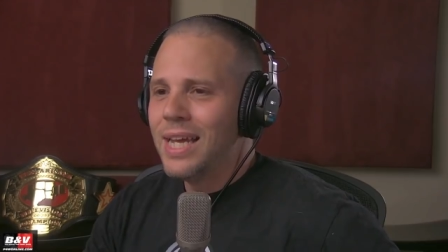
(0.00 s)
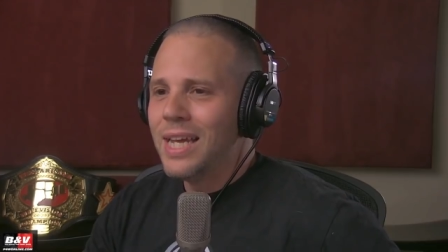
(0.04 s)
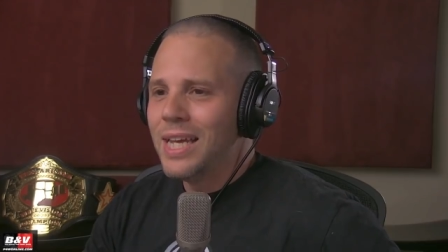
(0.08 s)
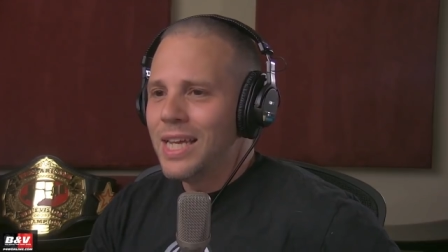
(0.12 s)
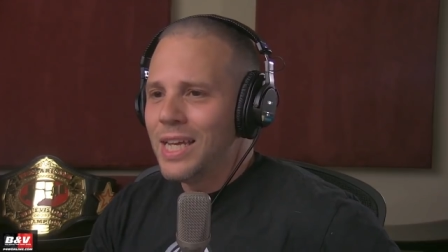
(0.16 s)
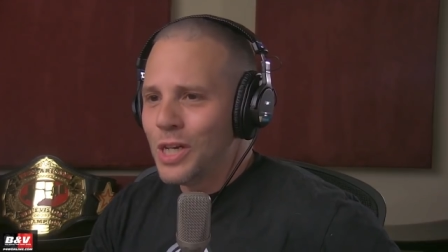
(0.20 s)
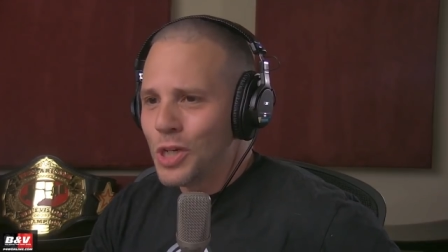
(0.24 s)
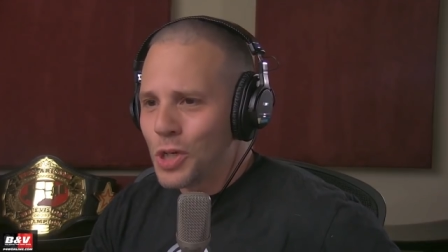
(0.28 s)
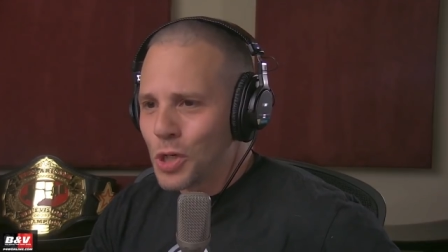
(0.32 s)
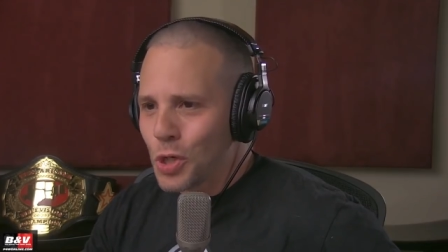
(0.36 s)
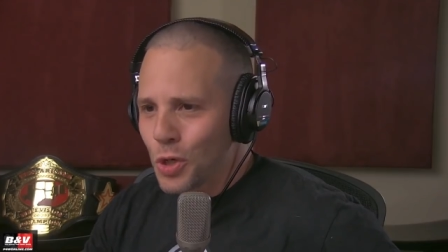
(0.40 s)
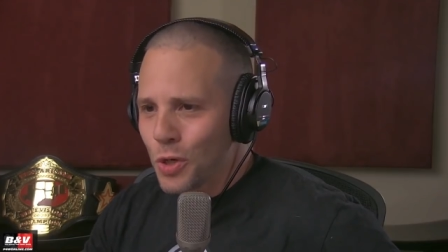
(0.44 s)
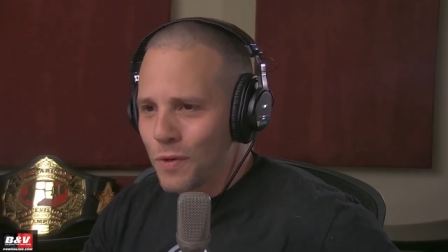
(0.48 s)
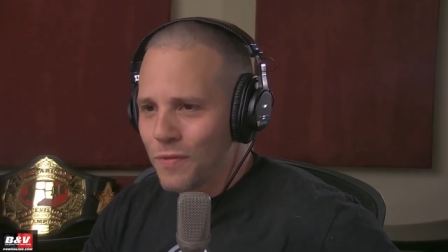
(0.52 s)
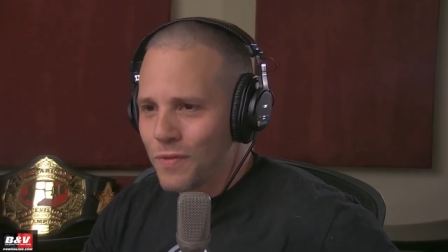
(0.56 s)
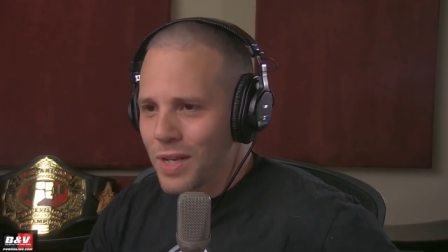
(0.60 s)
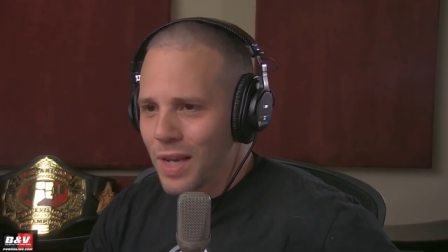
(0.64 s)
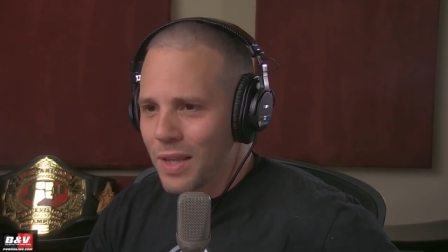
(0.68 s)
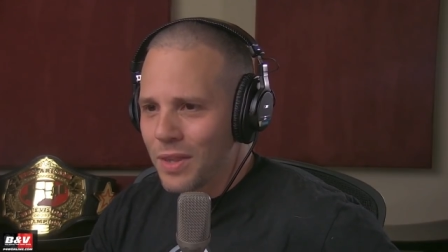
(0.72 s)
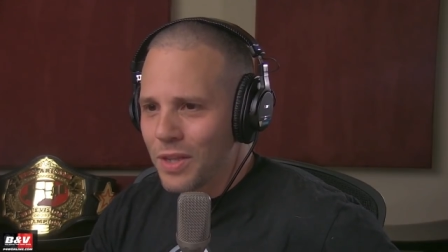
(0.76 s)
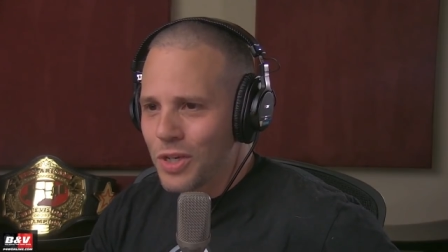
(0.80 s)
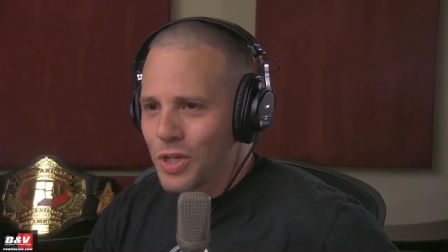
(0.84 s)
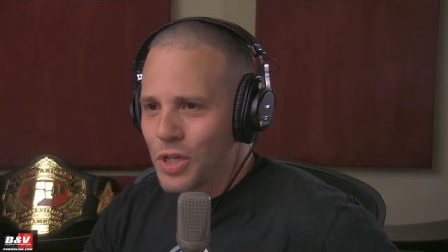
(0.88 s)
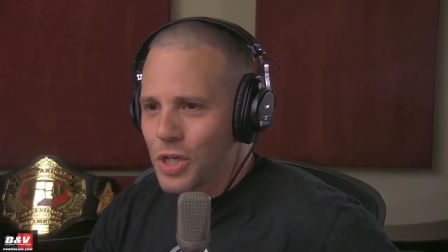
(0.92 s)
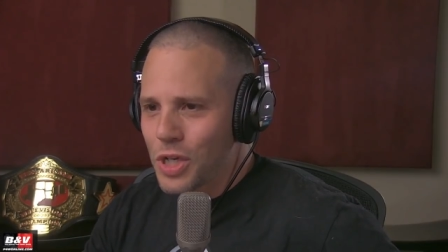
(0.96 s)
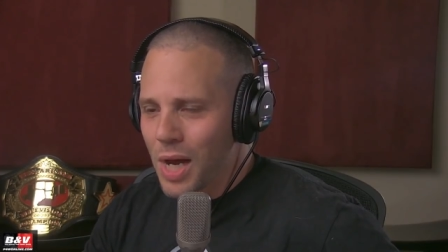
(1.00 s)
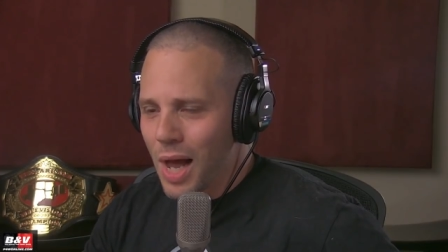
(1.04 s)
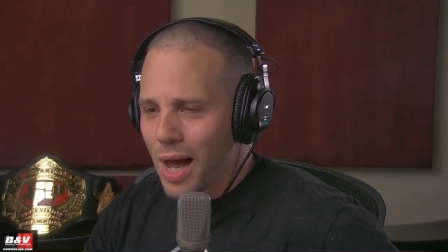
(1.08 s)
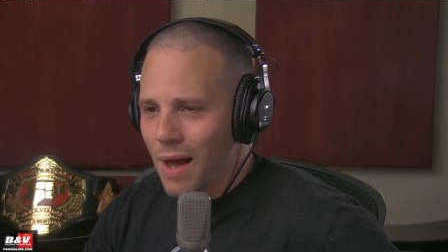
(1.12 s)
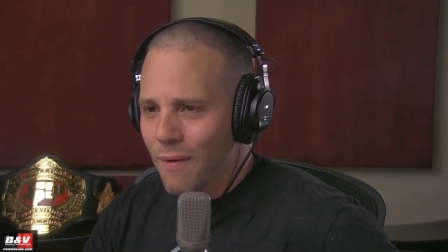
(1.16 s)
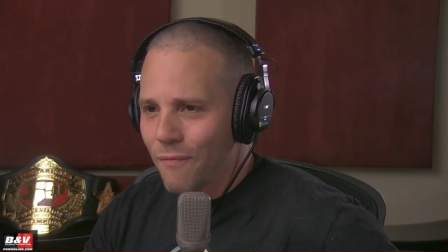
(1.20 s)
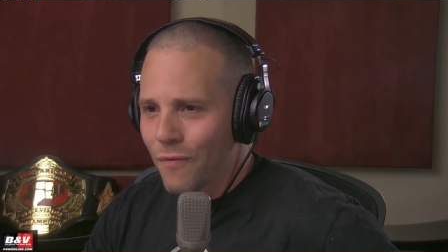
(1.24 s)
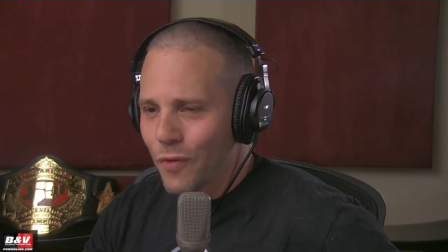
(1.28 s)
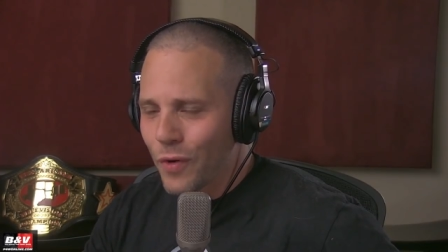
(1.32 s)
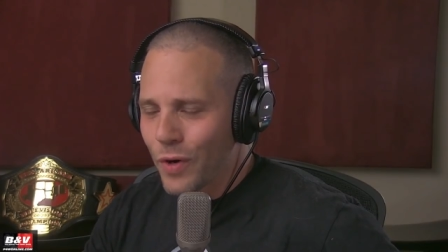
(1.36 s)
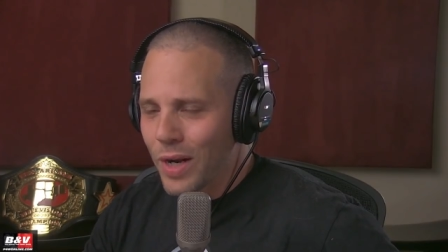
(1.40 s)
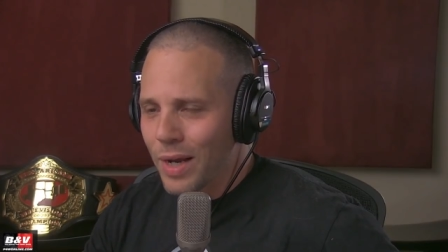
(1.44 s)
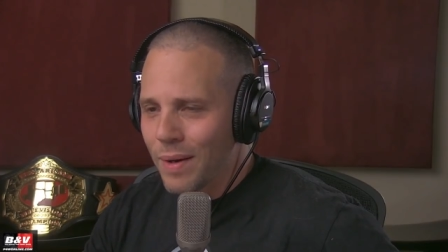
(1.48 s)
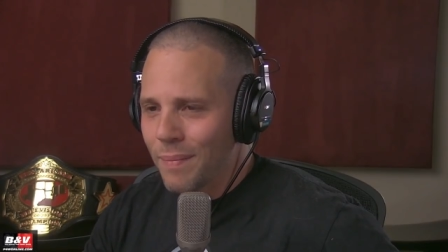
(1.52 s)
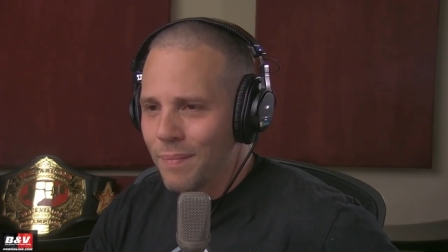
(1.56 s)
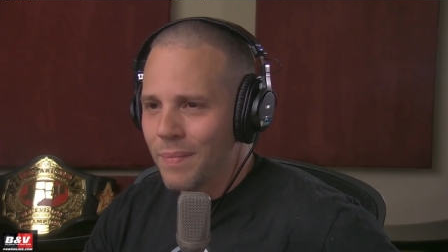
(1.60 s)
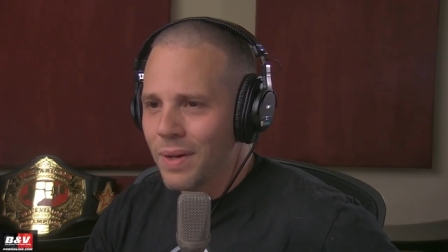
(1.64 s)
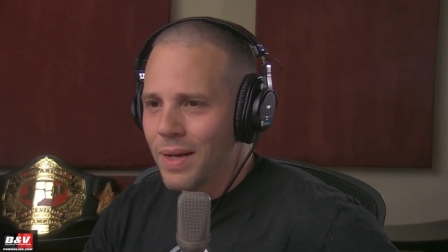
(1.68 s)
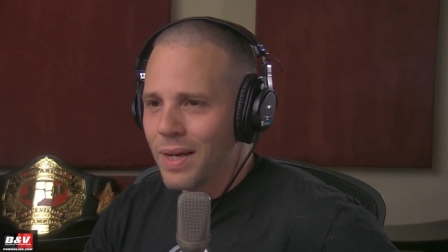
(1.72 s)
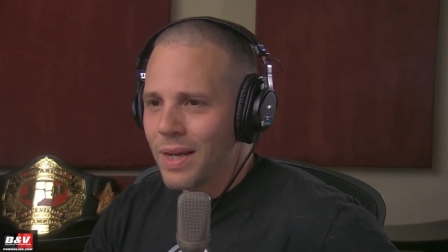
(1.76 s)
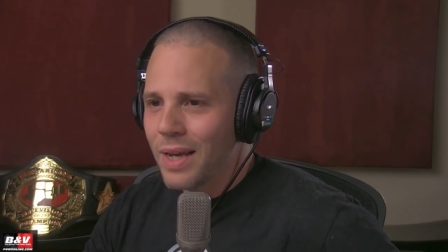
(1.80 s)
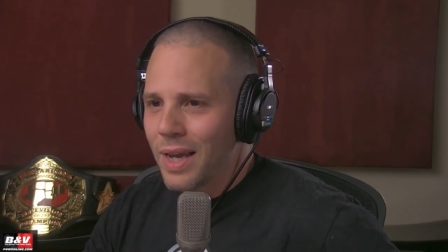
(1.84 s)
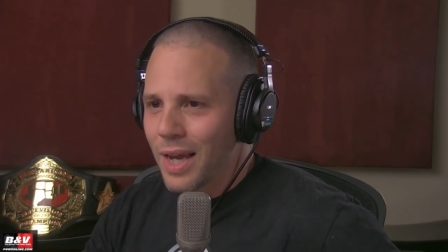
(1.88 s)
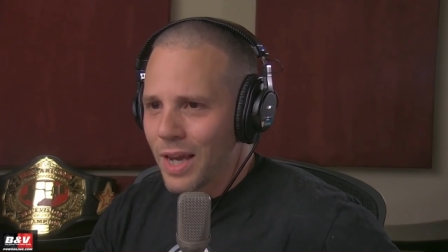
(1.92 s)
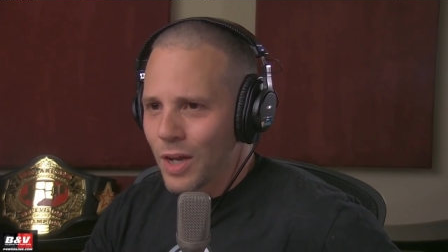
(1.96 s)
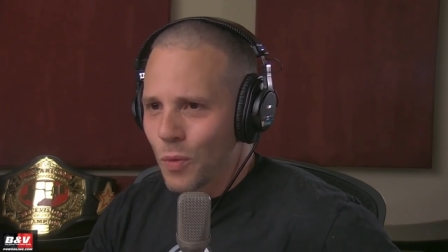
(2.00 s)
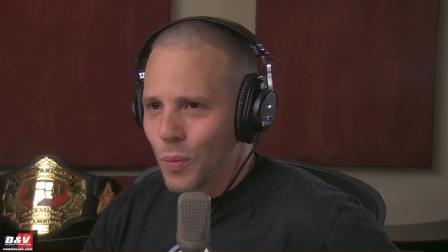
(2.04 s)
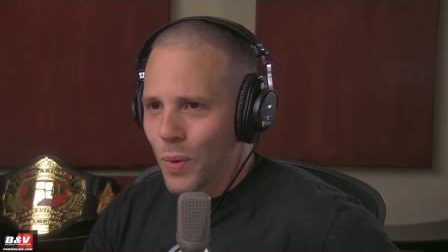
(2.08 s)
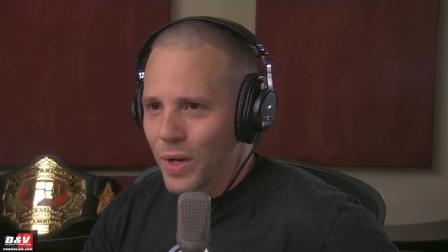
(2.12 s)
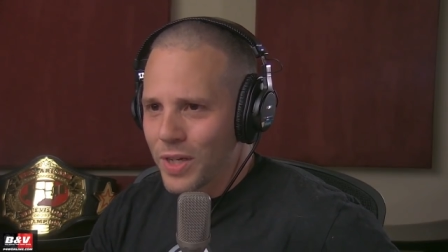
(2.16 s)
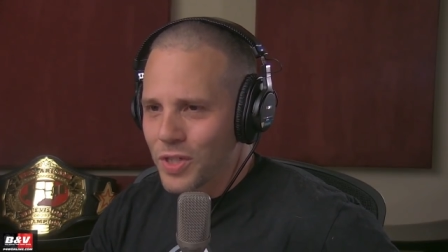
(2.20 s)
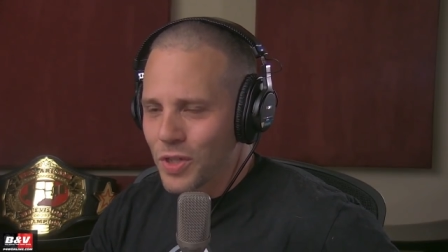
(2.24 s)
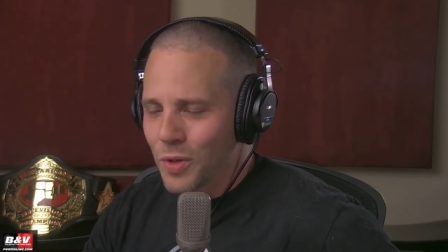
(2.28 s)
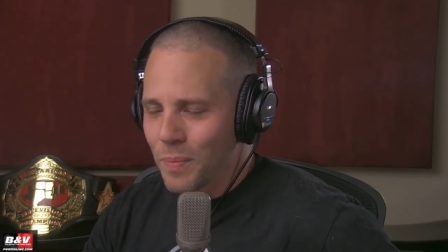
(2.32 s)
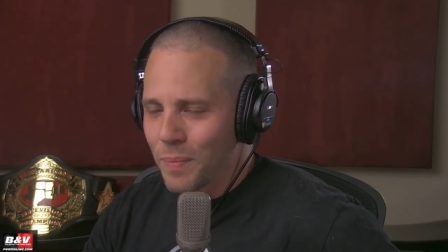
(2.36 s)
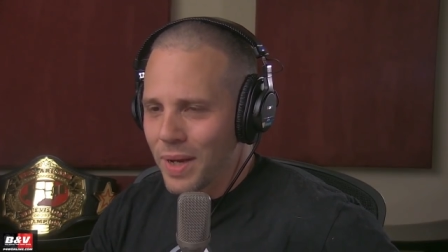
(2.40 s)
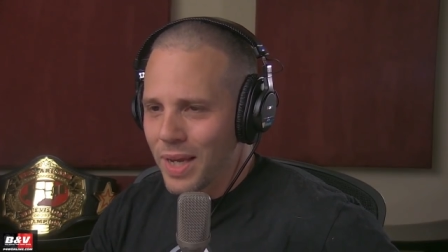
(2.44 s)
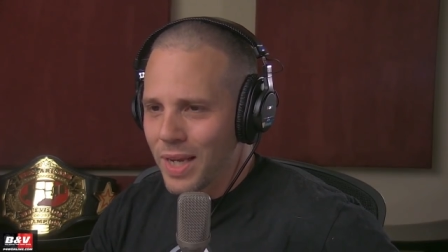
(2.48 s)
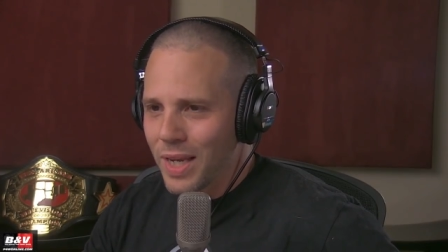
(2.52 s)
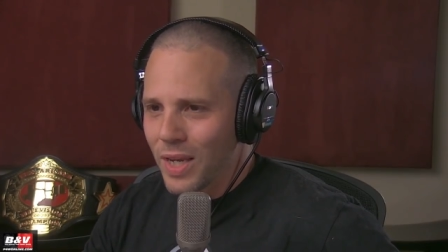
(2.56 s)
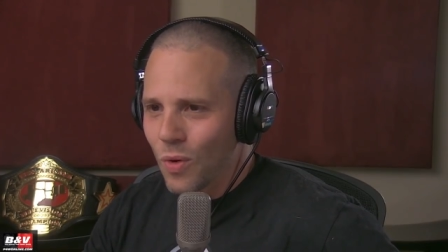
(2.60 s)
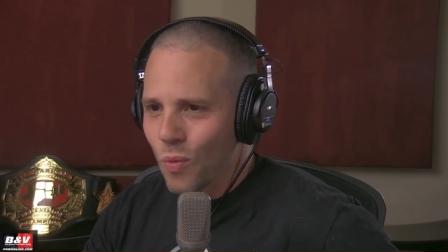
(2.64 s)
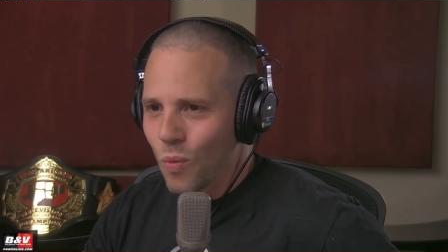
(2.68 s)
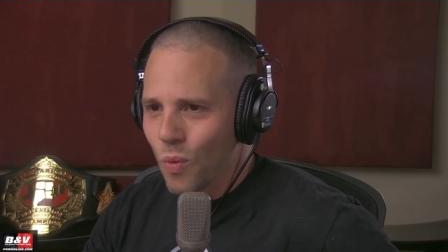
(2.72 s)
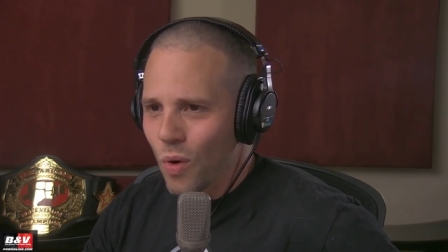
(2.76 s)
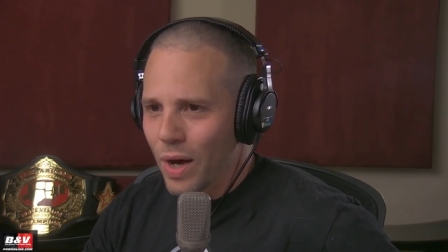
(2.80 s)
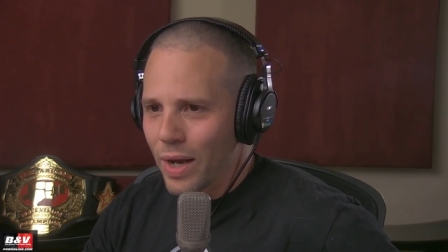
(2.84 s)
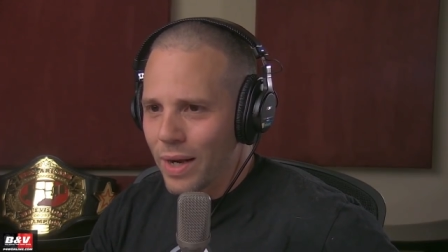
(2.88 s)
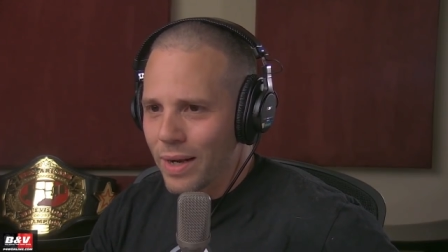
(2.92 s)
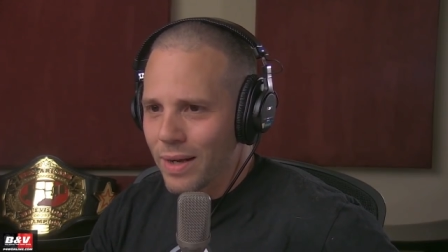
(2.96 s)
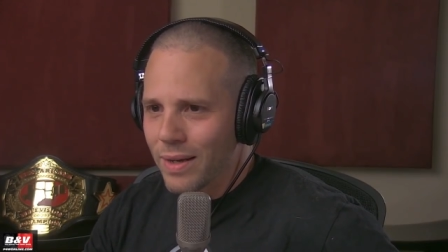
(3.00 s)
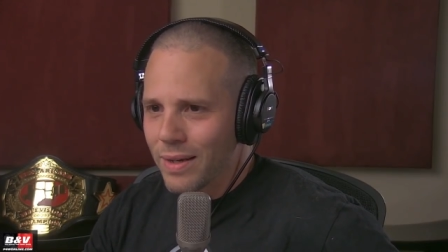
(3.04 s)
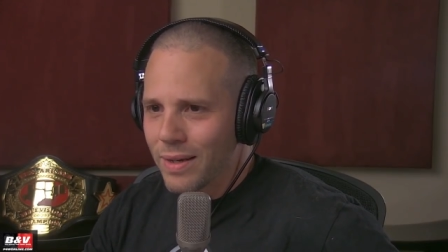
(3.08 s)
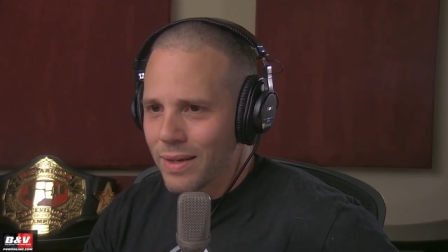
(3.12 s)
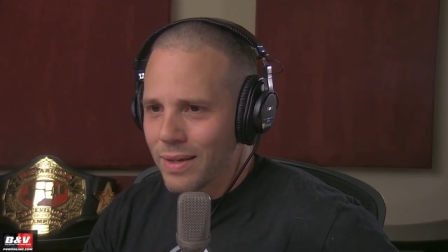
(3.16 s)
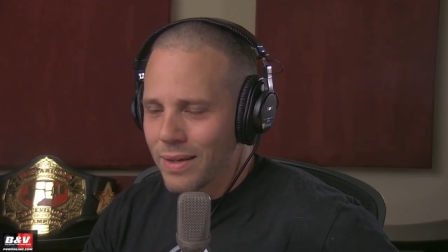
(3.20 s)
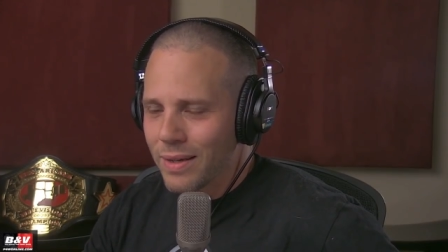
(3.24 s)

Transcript: he should have done the job for him at WrestleMania one.